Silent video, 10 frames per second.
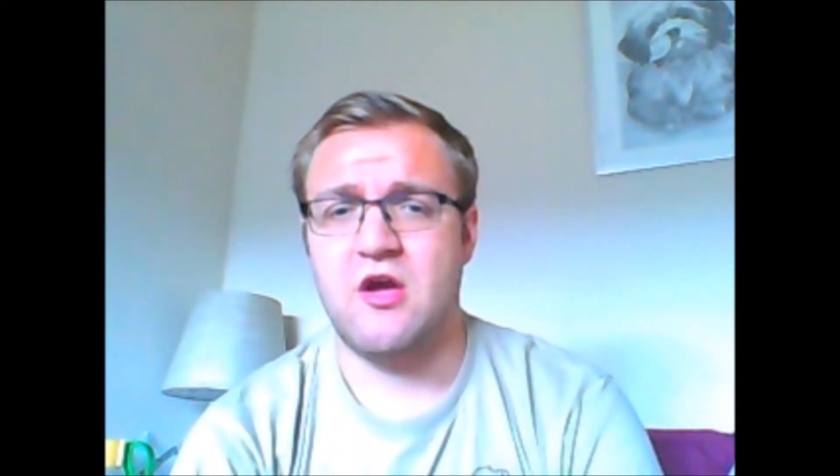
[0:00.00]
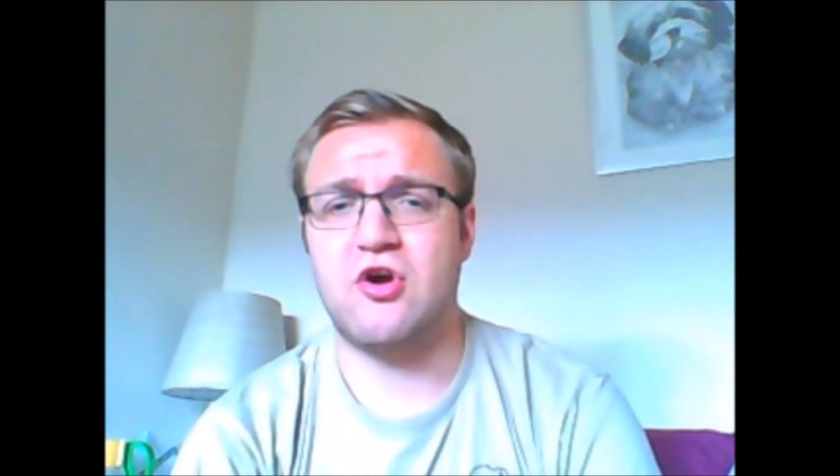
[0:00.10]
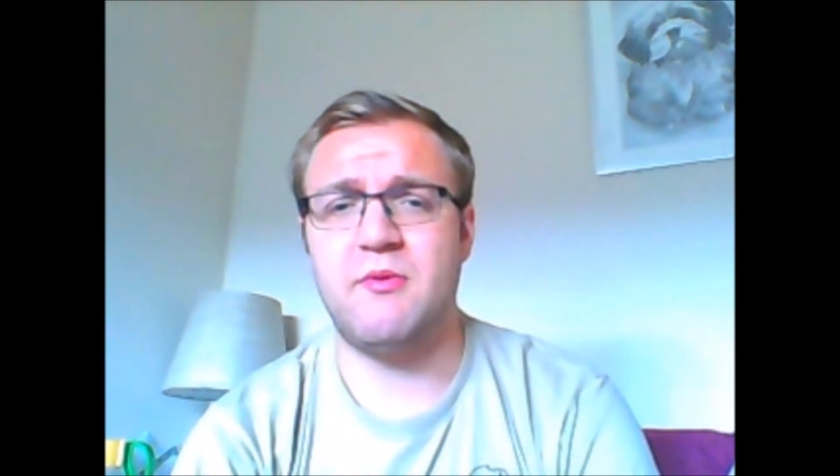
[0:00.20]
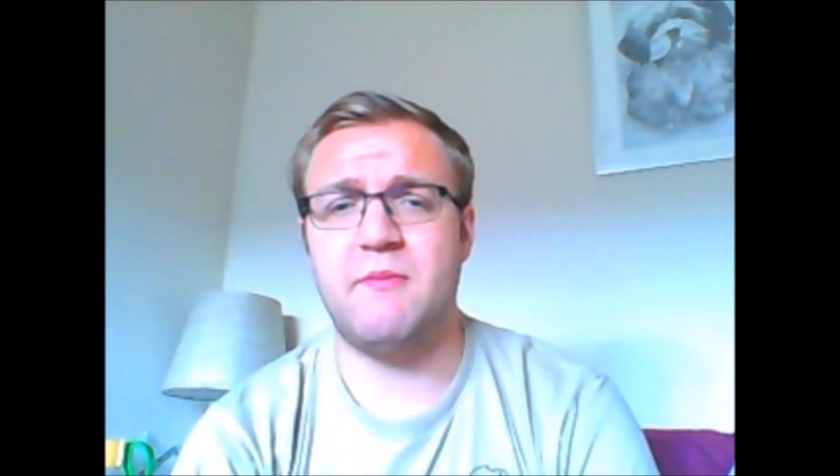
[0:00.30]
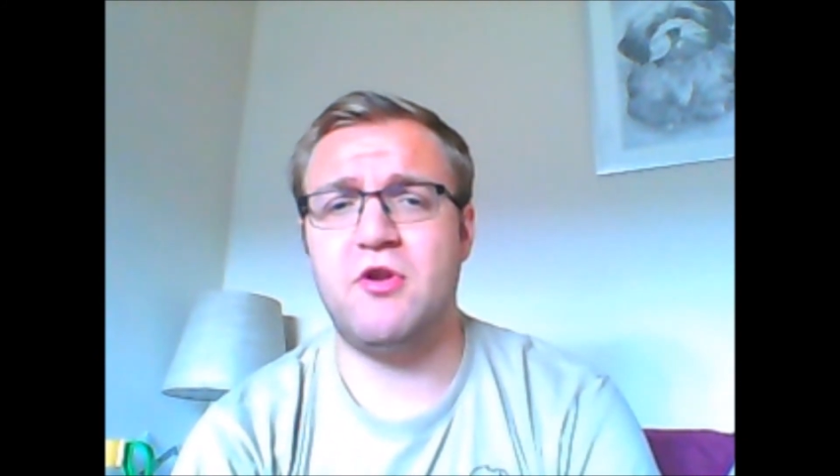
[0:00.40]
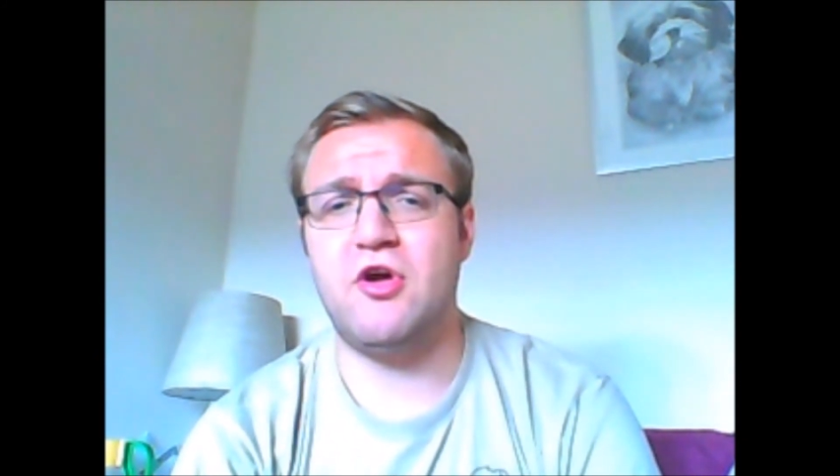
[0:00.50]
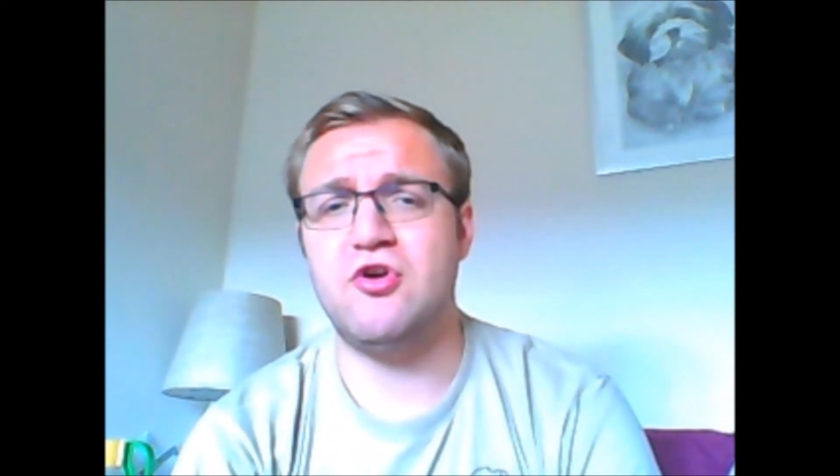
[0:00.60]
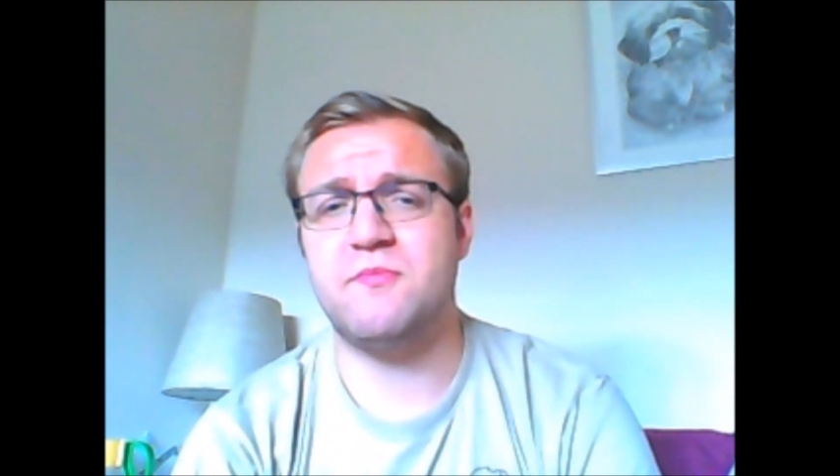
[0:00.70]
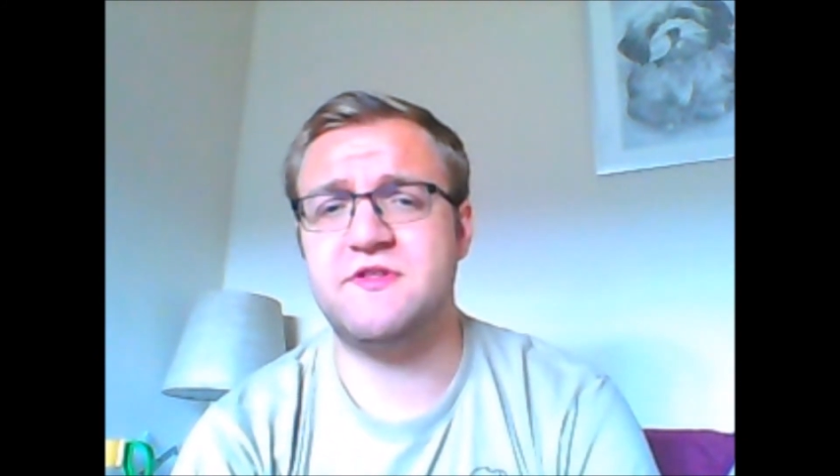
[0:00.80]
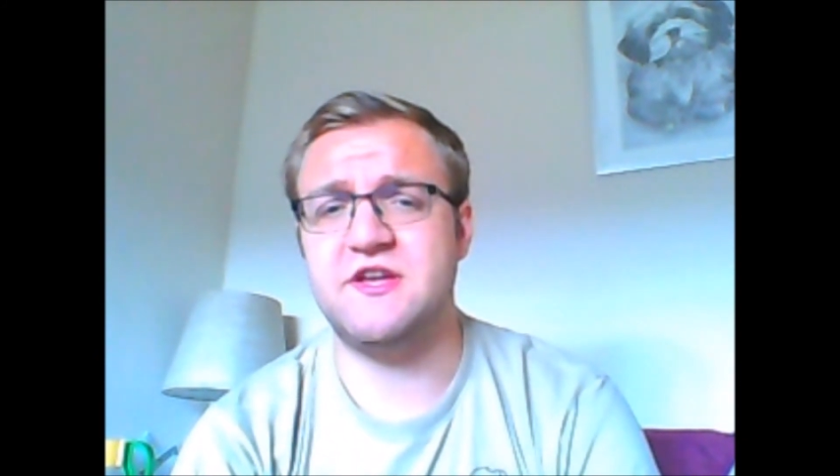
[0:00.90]
Comment below
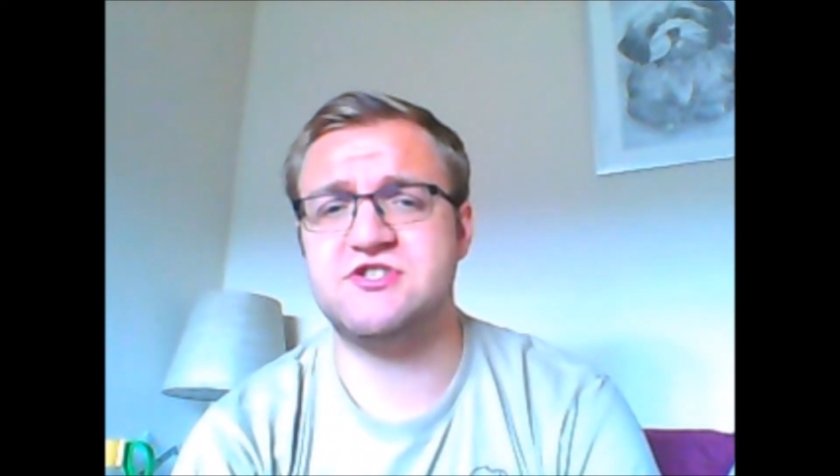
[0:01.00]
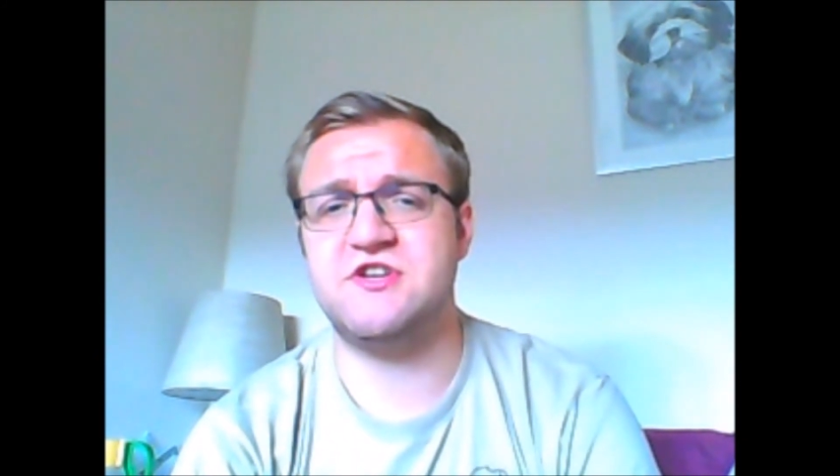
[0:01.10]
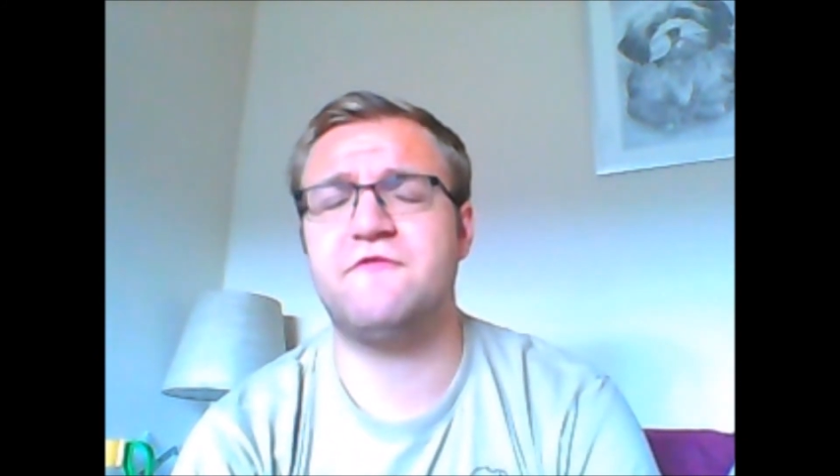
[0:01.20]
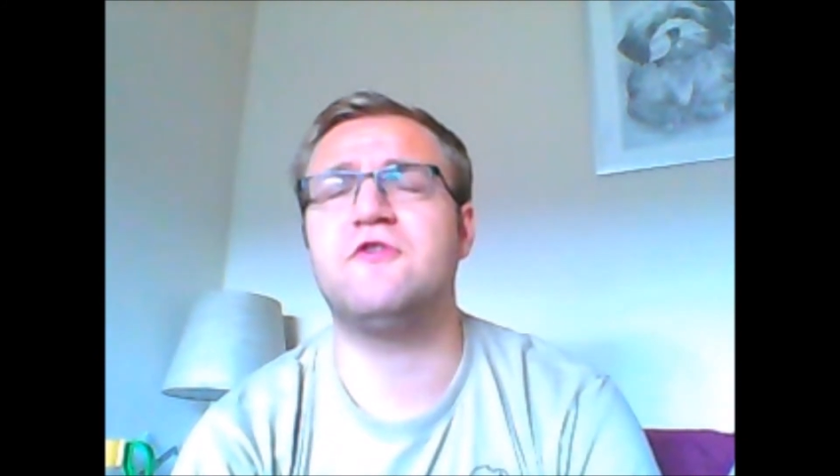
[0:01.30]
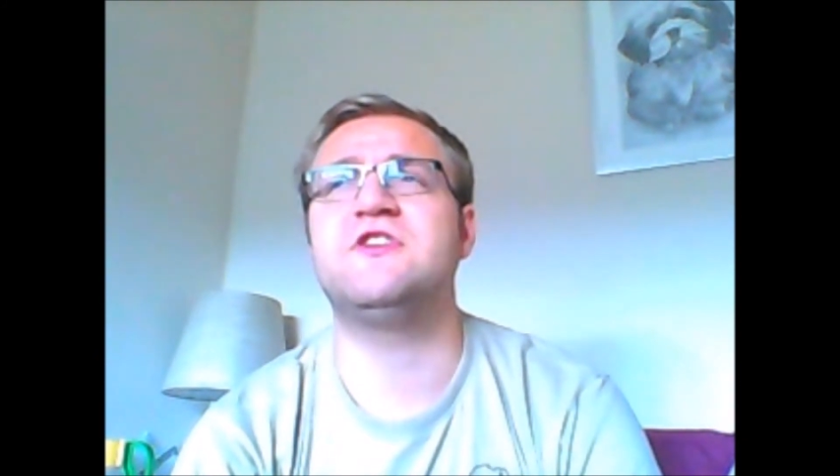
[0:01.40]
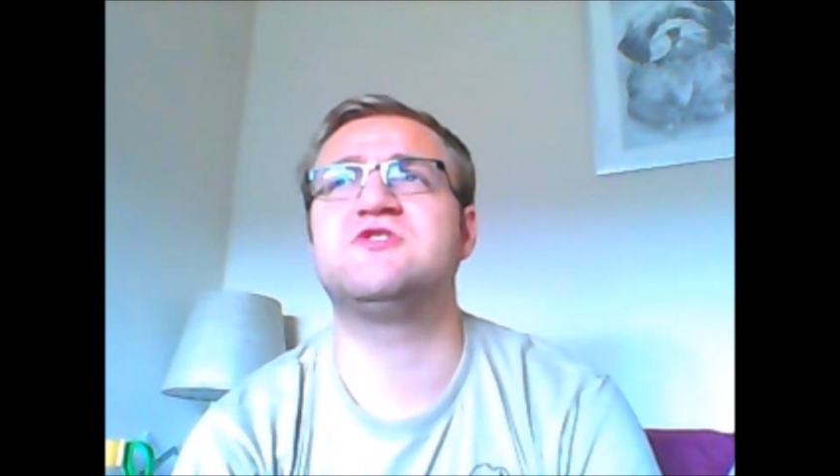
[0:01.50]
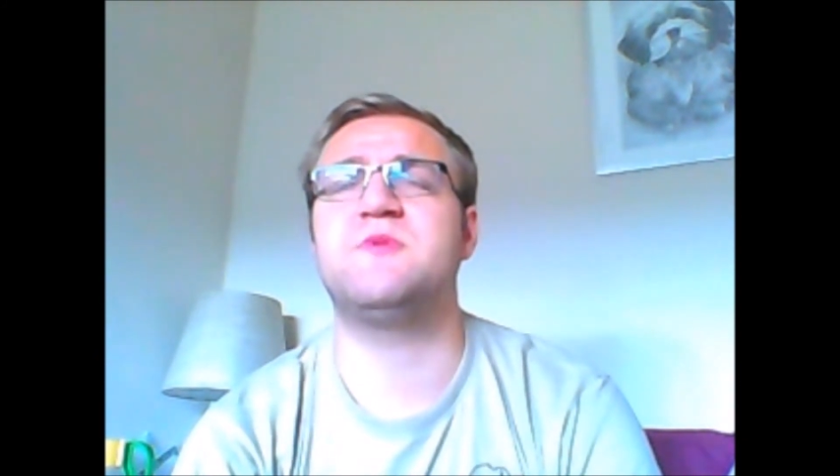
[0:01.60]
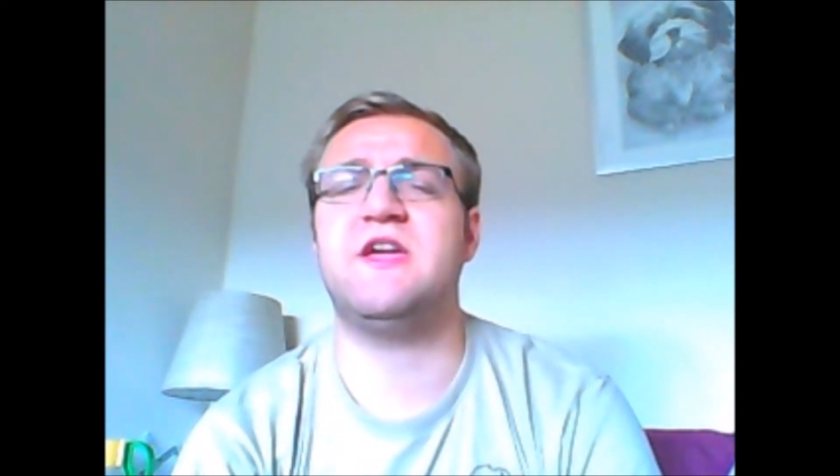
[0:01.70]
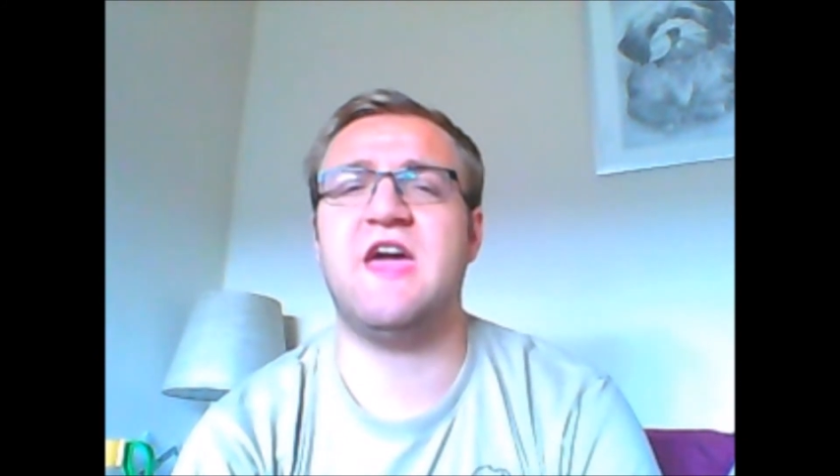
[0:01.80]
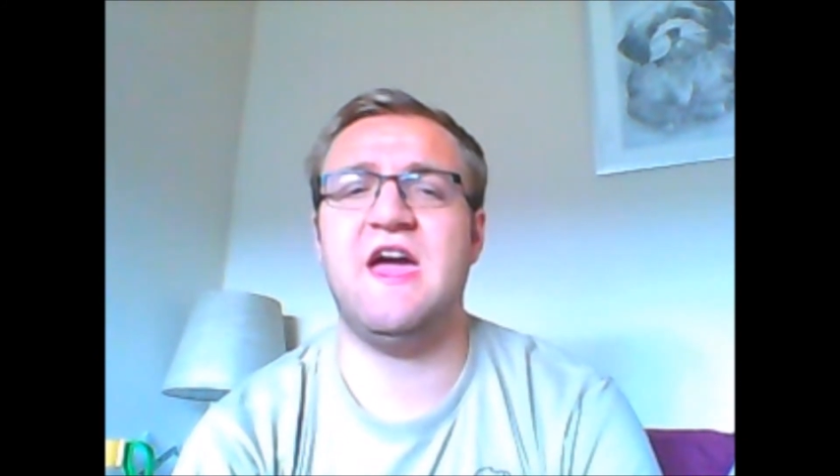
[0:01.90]
your predictions for this
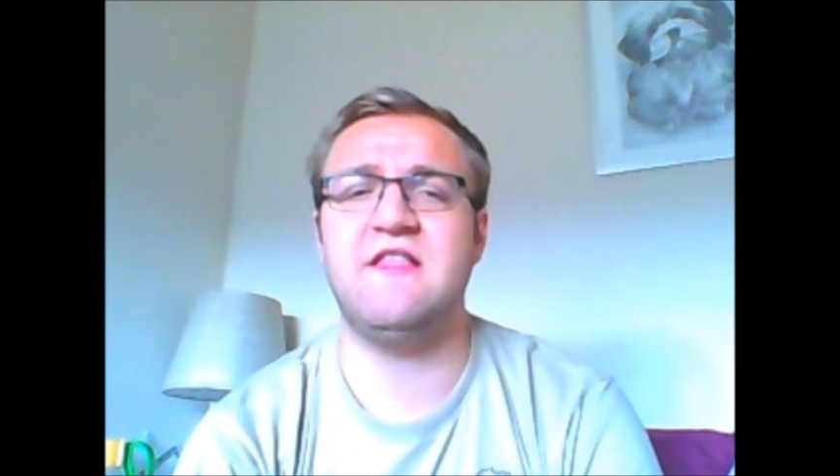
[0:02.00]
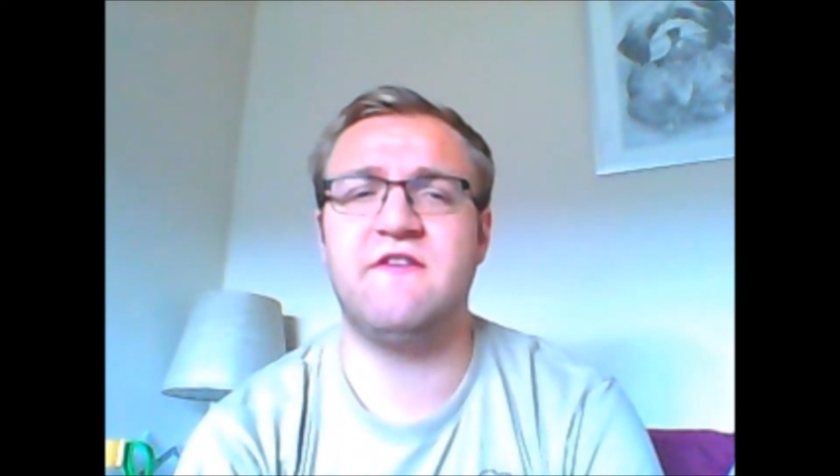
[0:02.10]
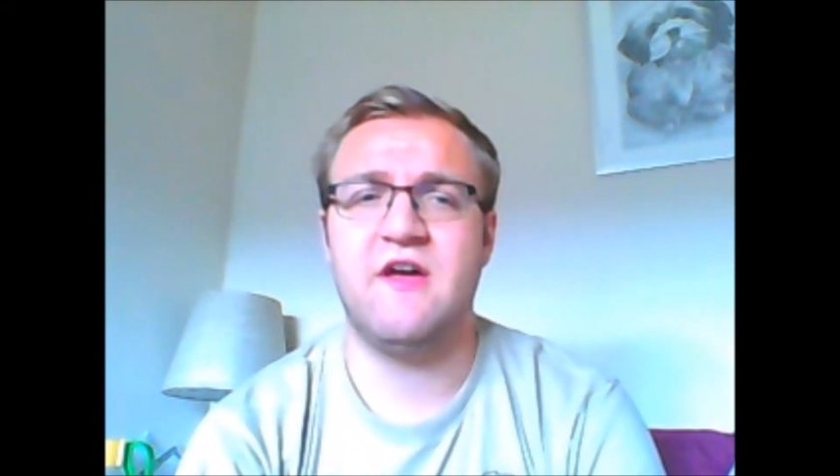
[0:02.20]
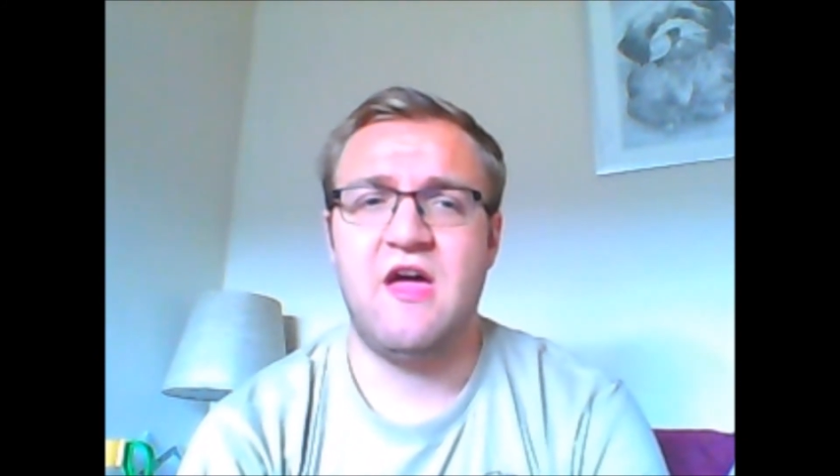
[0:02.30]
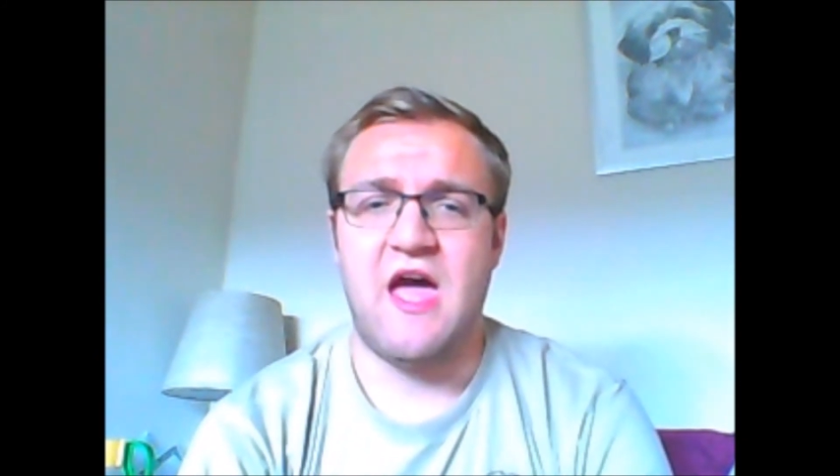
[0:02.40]
weekend,